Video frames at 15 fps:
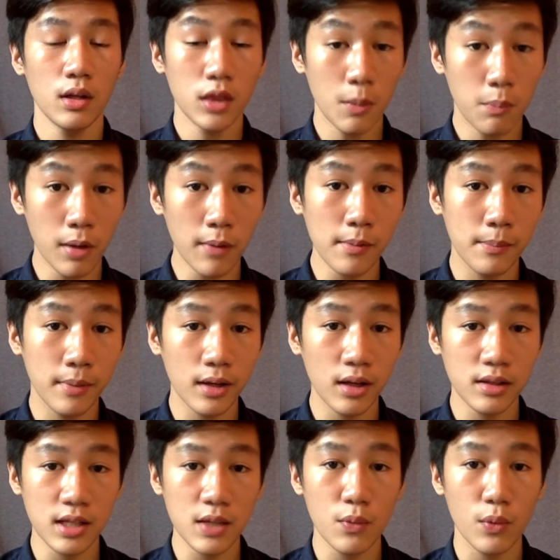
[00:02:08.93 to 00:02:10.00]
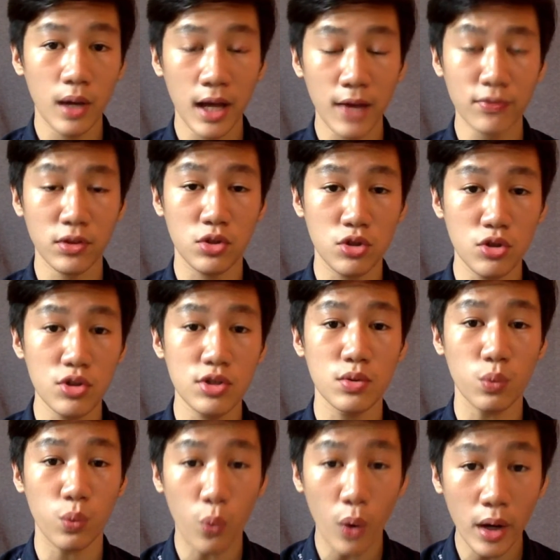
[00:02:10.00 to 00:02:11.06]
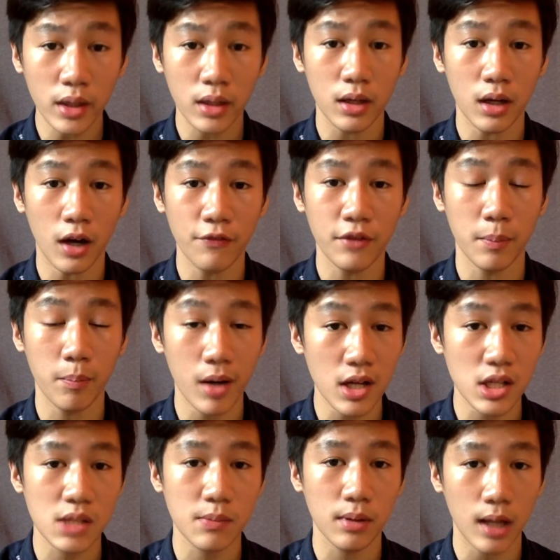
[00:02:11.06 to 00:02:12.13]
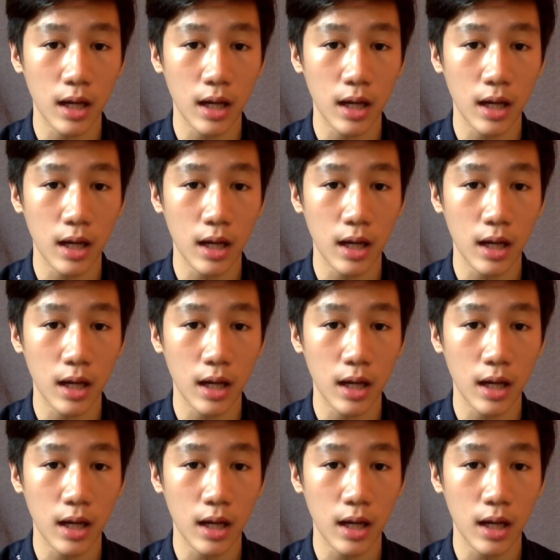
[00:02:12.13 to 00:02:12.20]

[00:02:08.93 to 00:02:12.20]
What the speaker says: the probability will have to choose one of the possible